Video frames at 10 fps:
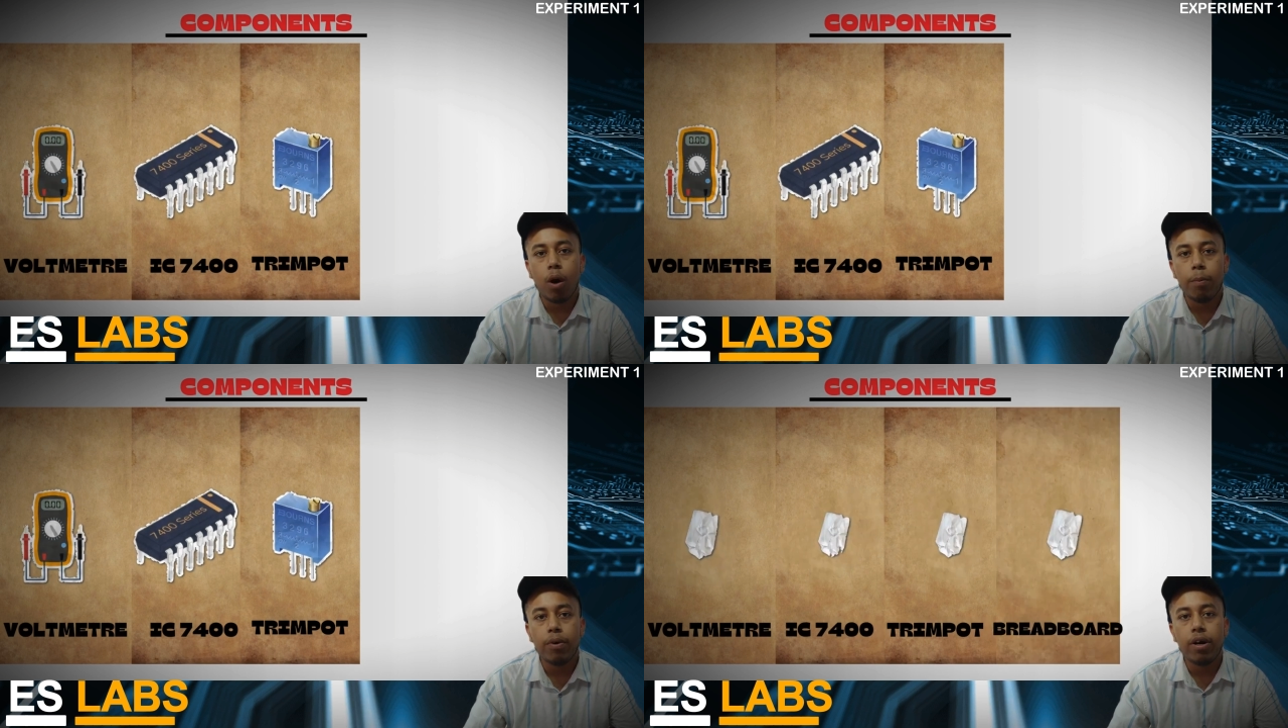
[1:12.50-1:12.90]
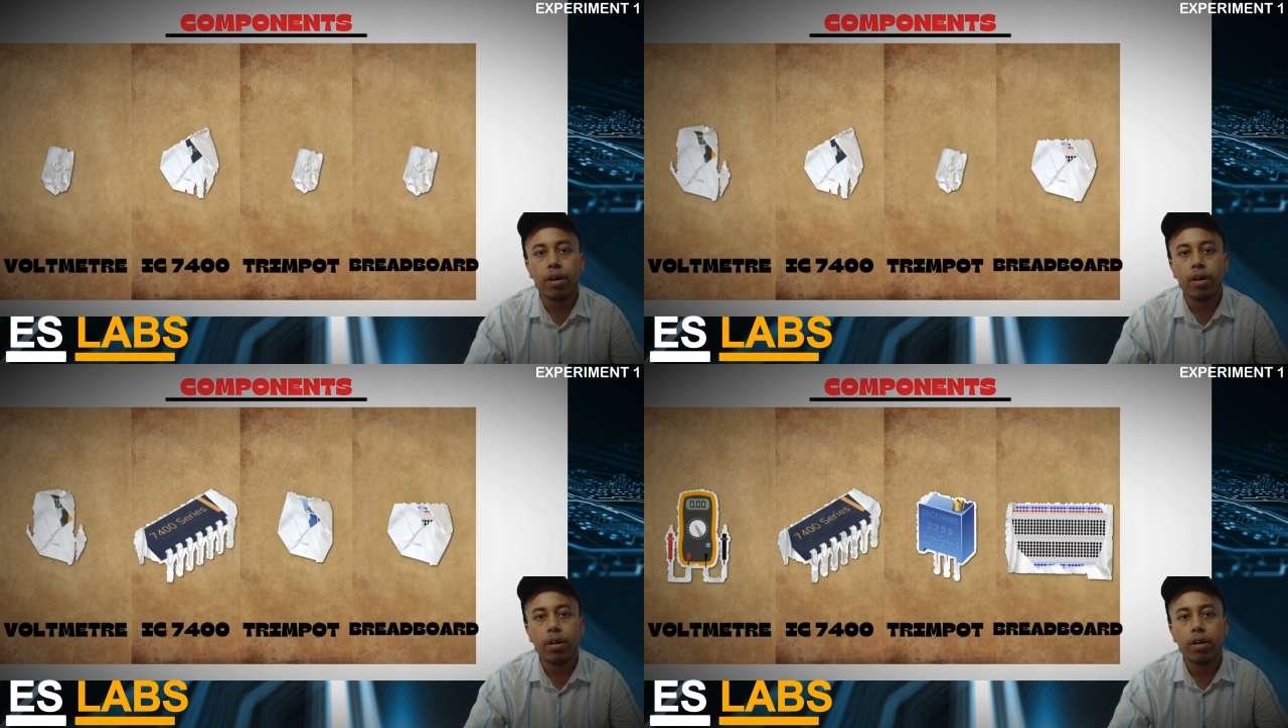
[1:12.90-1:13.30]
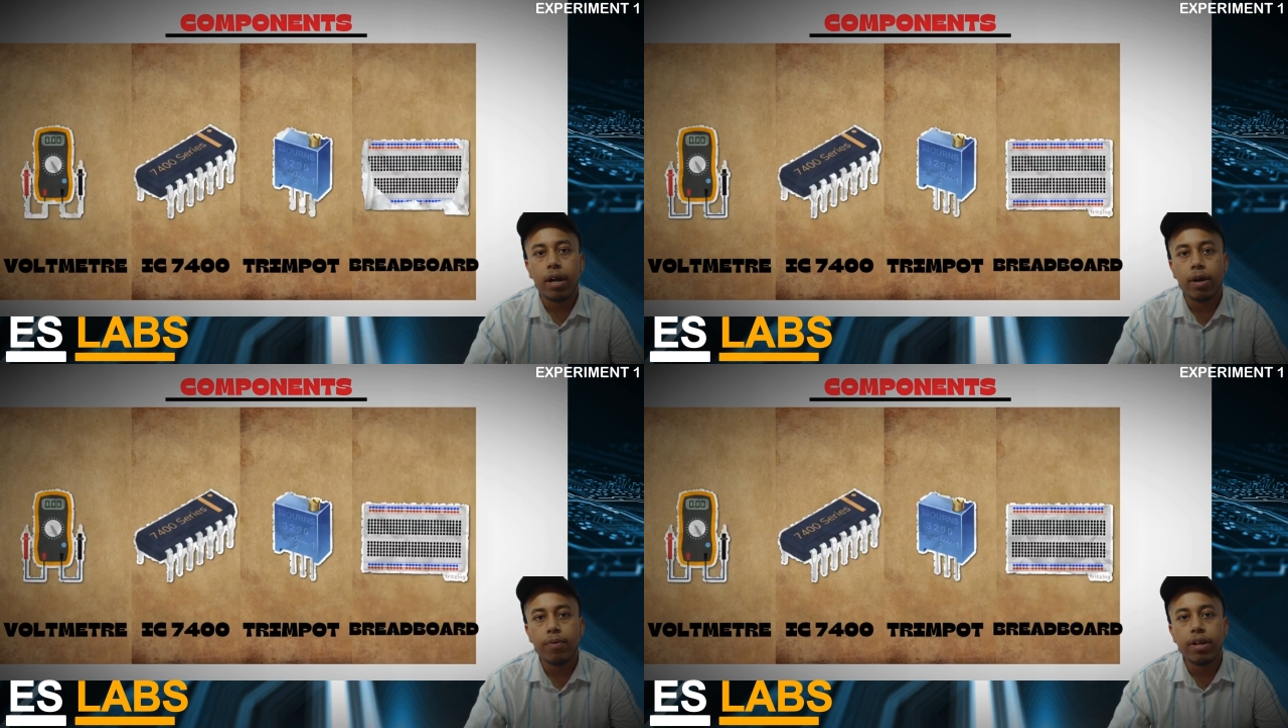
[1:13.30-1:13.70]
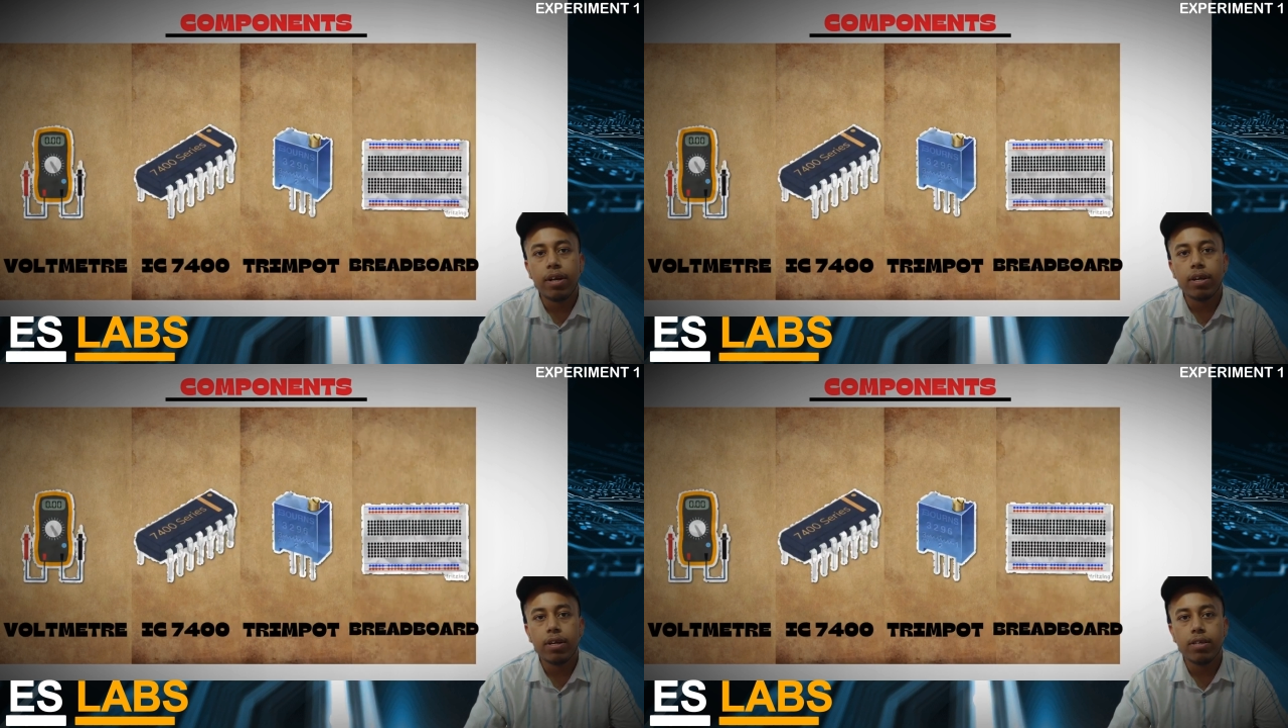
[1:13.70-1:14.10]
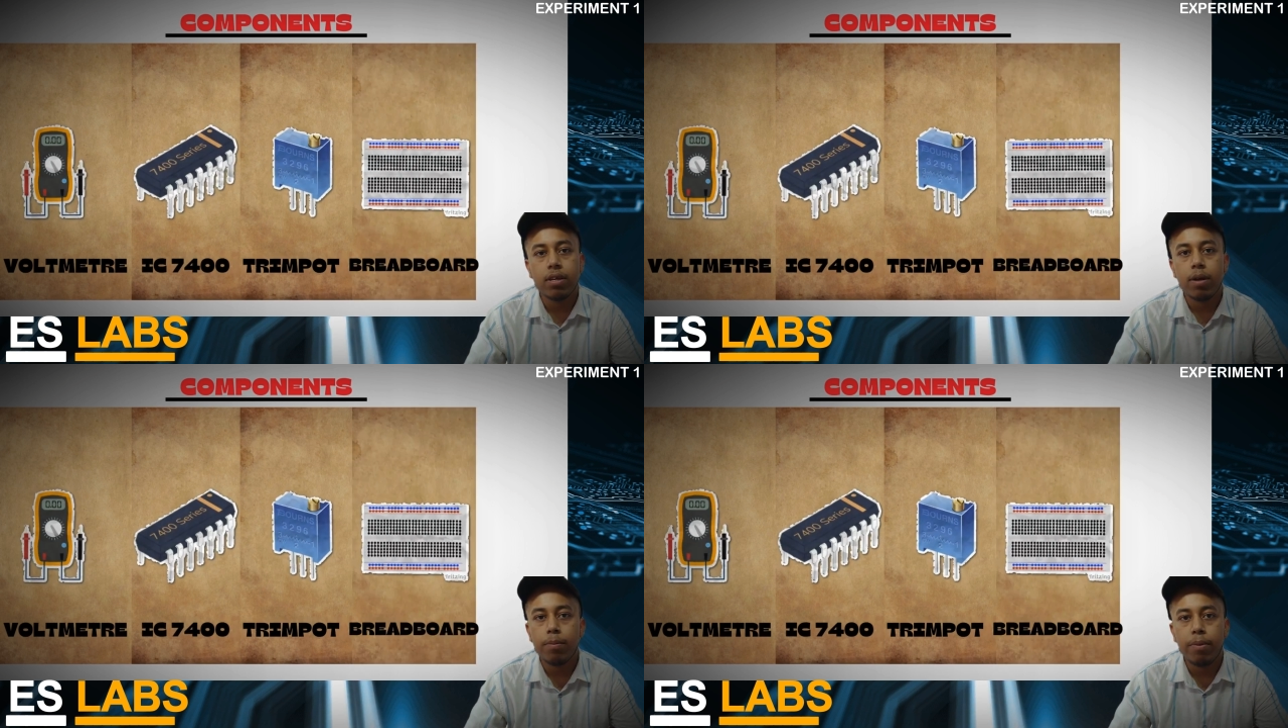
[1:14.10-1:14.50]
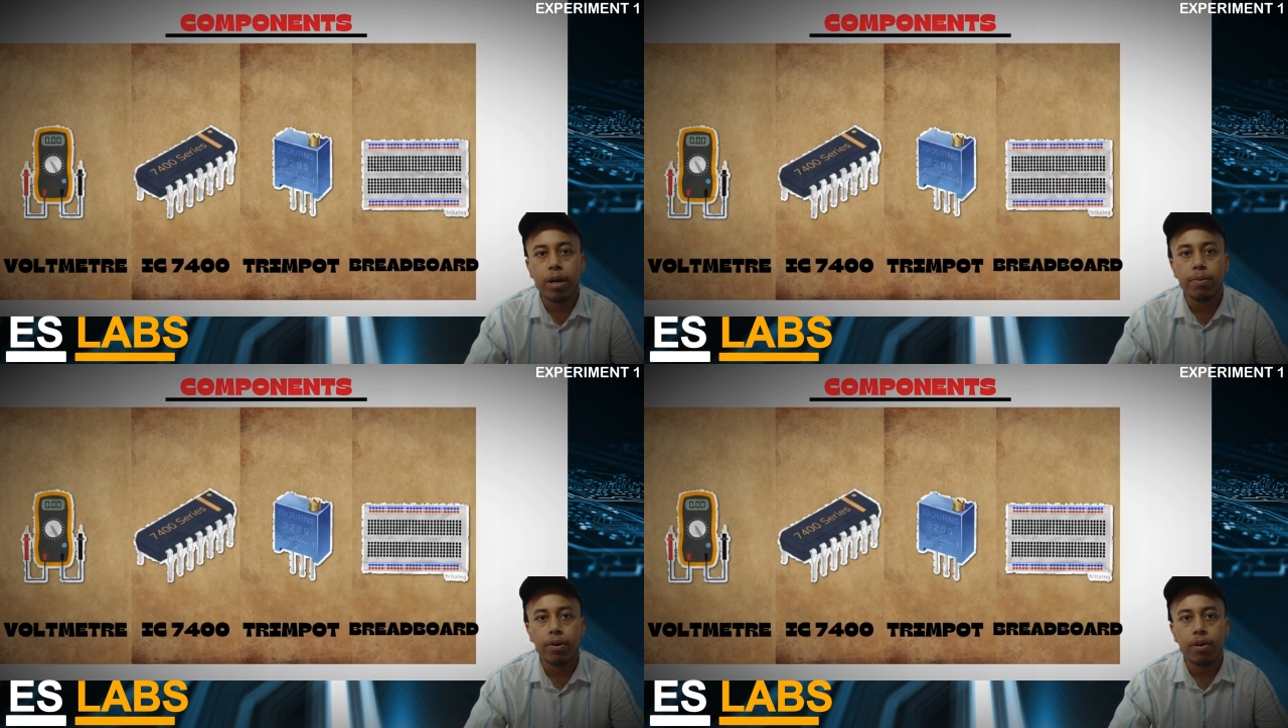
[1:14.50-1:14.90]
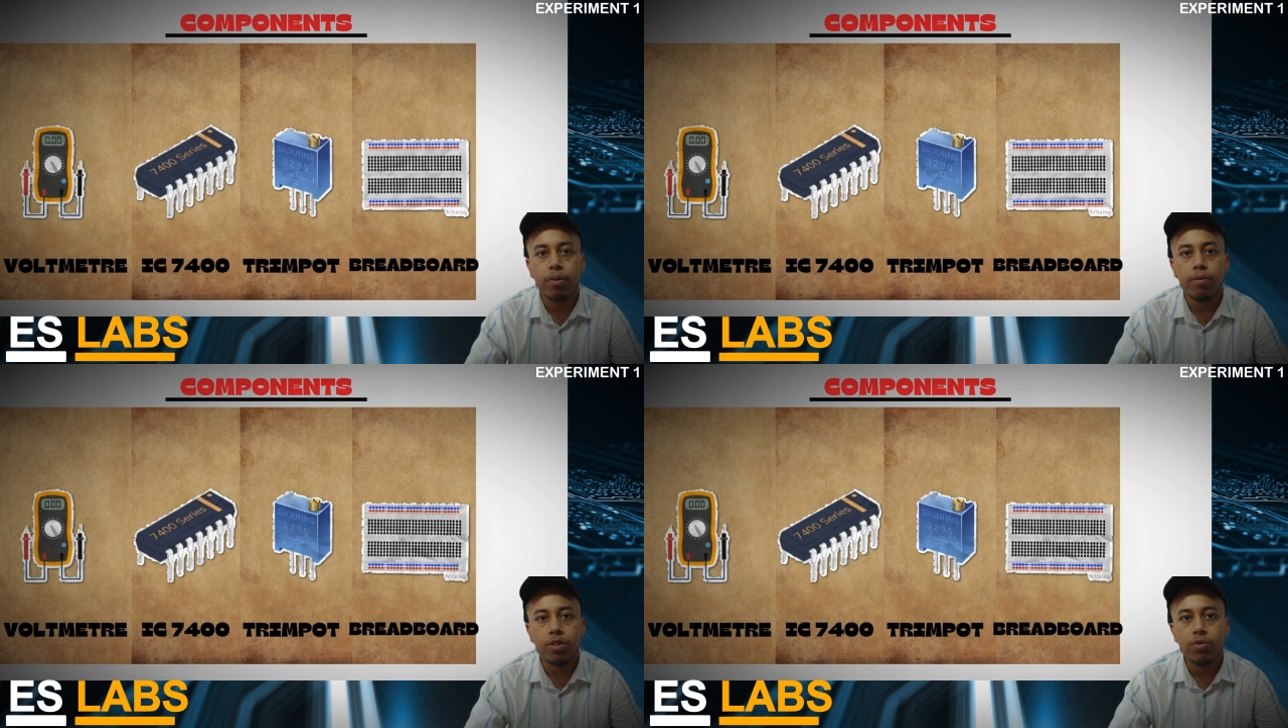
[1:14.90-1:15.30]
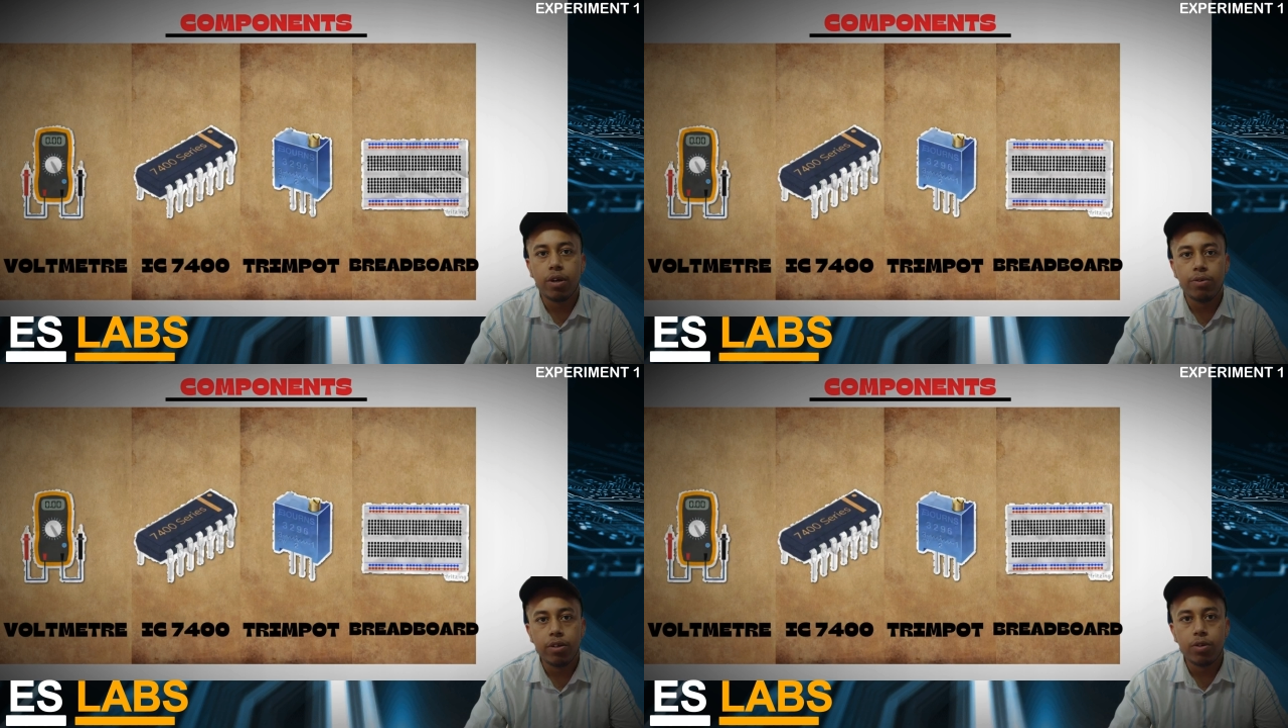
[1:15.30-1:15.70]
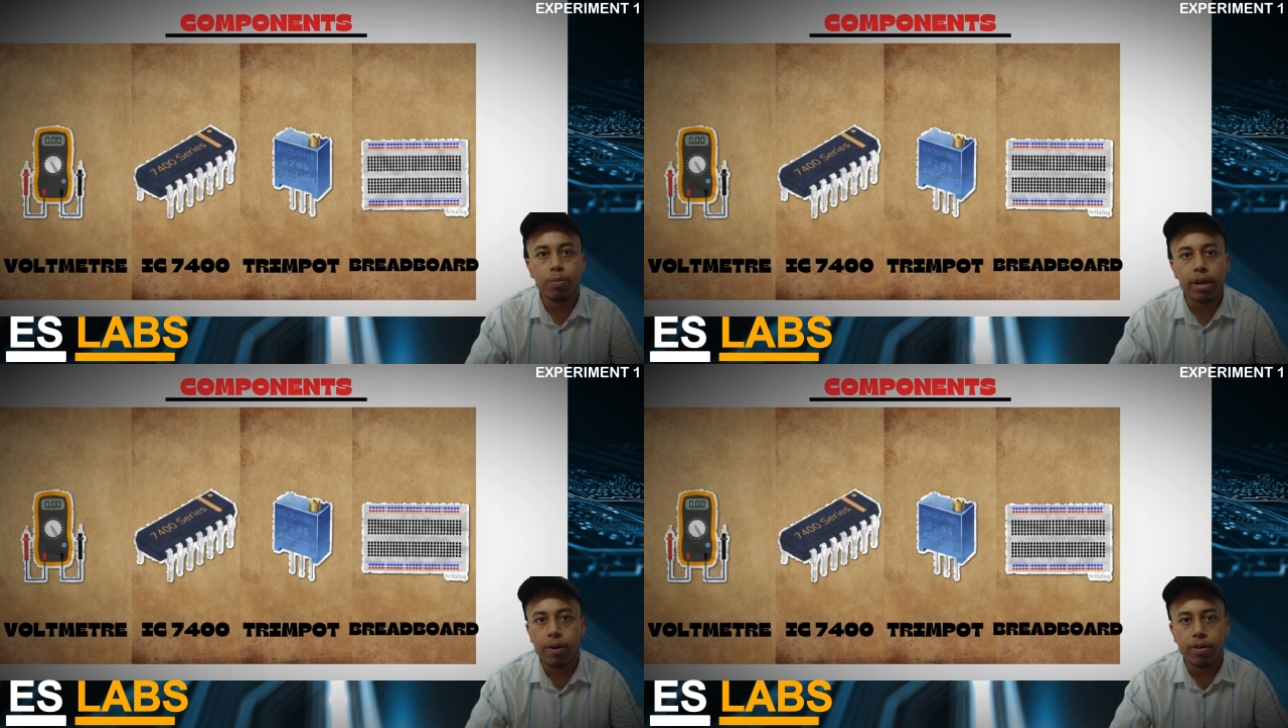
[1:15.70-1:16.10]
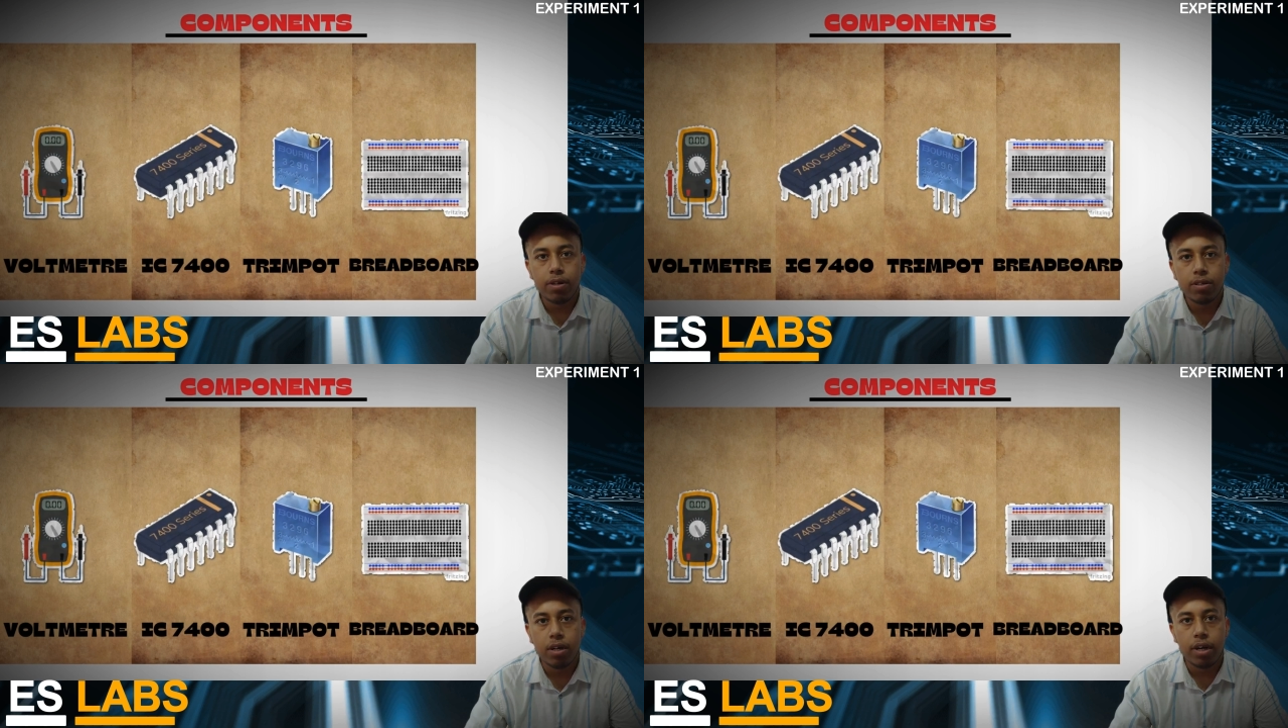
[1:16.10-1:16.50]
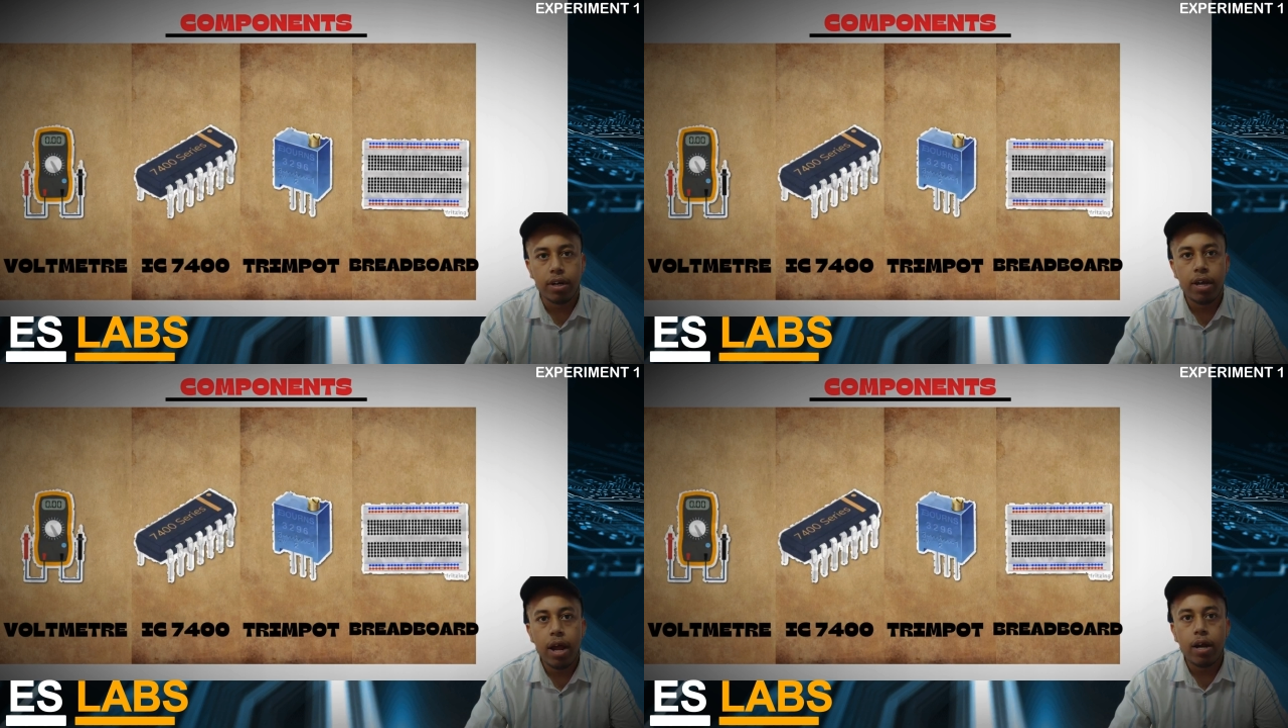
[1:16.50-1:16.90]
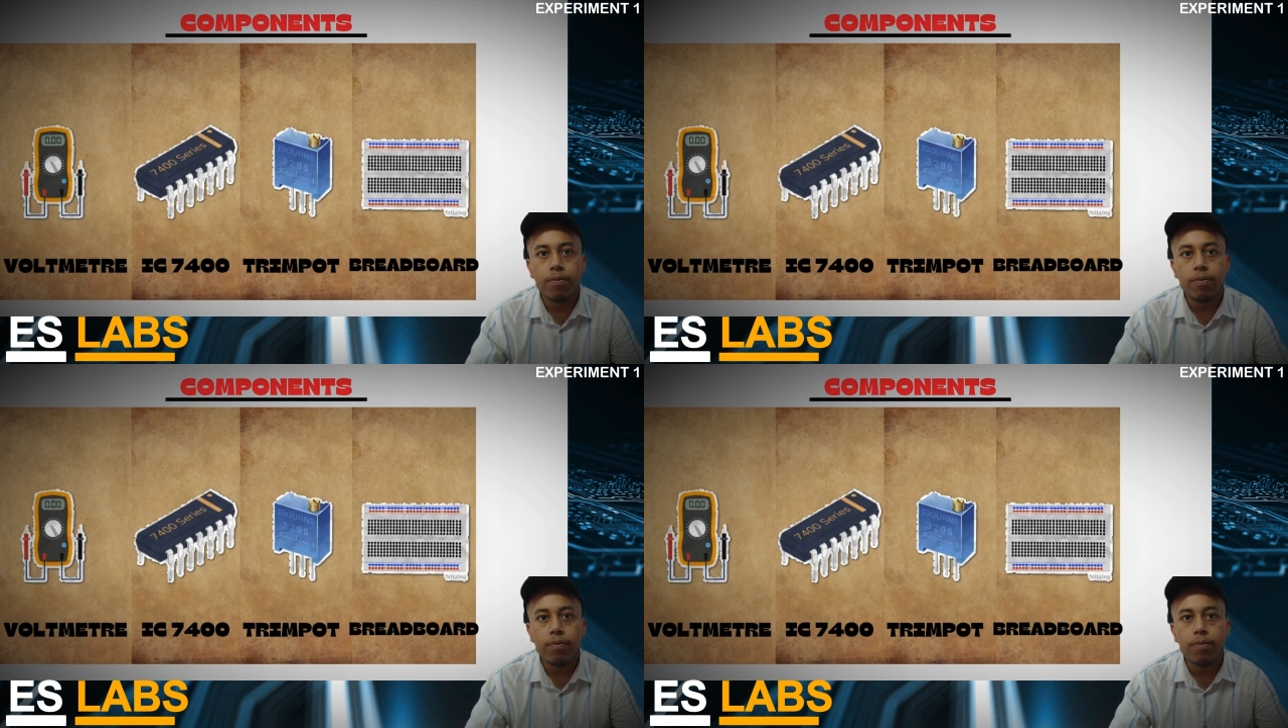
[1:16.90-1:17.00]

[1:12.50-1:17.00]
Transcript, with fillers: component that we need is breadboard, which we are using to make our circuit.